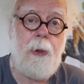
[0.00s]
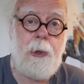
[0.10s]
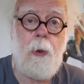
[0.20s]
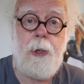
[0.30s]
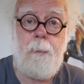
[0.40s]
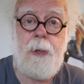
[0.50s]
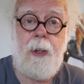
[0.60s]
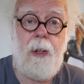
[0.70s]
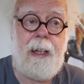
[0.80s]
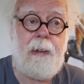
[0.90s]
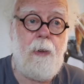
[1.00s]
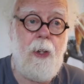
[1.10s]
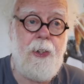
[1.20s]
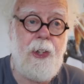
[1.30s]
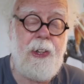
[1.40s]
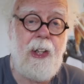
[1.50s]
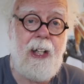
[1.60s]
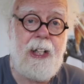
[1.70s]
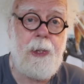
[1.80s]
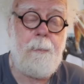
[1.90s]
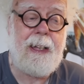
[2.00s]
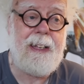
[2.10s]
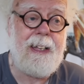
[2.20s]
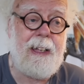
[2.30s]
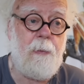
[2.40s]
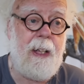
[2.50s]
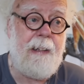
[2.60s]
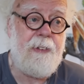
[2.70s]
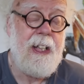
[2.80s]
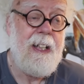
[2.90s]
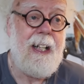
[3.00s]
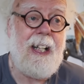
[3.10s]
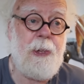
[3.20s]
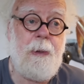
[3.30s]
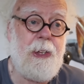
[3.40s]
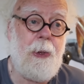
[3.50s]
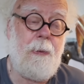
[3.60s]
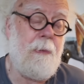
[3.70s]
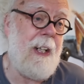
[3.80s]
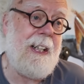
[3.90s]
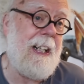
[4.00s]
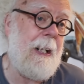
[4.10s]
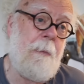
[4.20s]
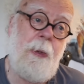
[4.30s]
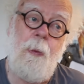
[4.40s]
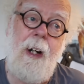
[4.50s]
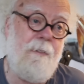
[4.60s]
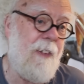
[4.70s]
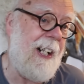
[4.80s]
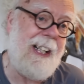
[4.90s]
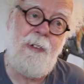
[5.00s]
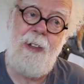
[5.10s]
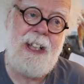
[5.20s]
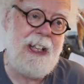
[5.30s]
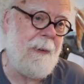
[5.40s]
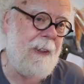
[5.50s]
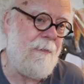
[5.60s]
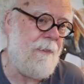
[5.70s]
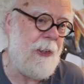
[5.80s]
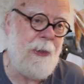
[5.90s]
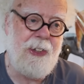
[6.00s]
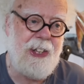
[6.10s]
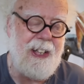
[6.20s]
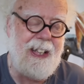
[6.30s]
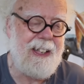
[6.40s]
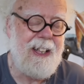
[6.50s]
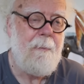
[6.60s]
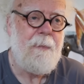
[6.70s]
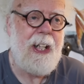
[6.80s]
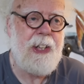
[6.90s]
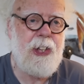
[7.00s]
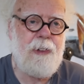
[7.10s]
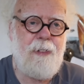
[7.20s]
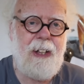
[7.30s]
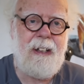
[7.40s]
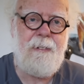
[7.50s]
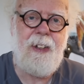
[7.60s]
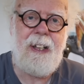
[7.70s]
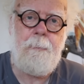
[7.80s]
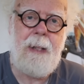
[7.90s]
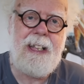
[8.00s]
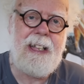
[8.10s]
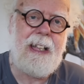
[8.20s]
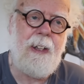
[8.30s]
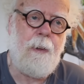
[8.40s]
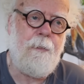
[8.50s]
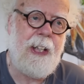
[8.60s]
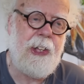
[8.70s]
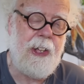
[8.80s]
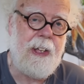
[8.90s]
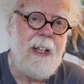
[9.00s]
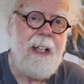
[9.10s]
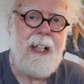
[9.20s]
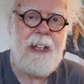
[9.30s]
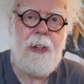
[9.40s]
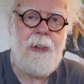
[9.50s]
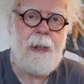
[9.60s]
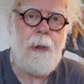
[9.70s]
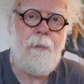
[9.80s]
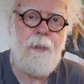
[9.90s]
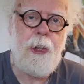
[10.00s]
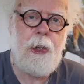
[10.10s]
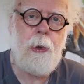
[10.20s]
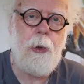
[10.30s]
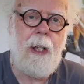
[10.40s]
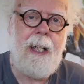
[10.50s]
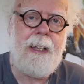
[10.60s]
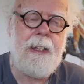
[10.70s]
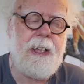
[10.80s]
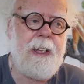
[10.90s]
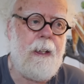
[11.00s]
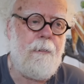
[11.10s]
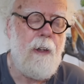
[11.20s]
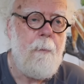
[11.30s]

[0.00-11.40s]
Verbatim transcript: with quantum tunneling rather than electromagnetic waves as we do right now with Wi Fi and radio and phones and things. It's just very, very basic and old fashioned. It's only good for short end stuff